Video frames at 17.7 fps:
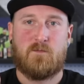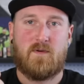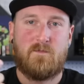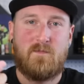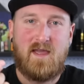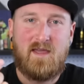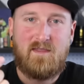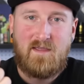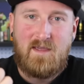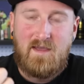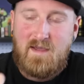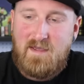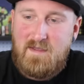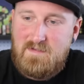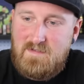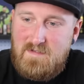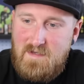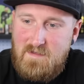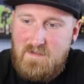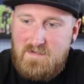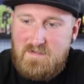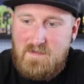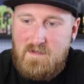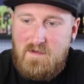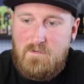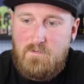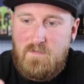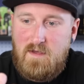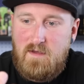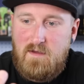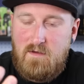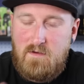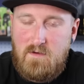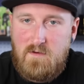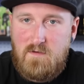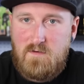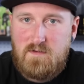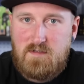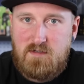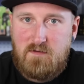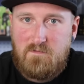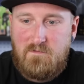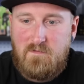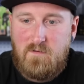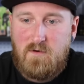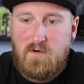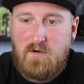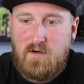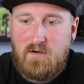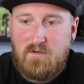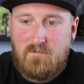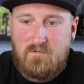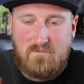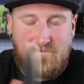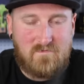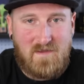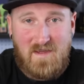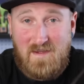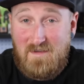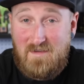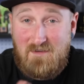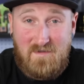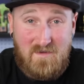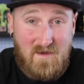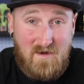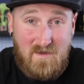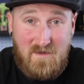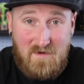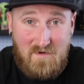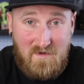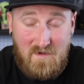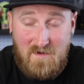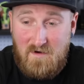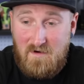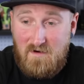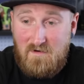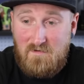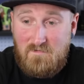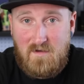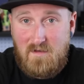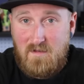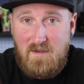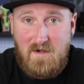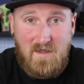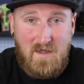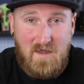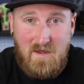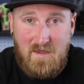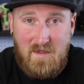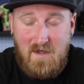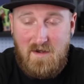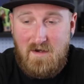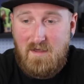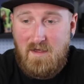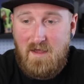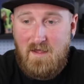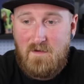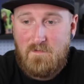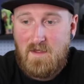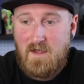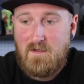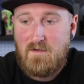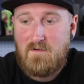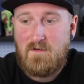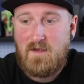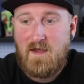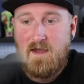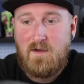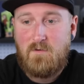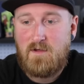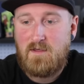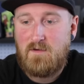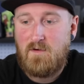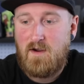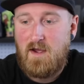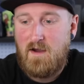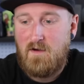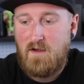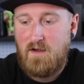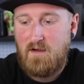But mainly I can see this thing being used for like gutting a deer, cleaning any kind of game that you get when you are out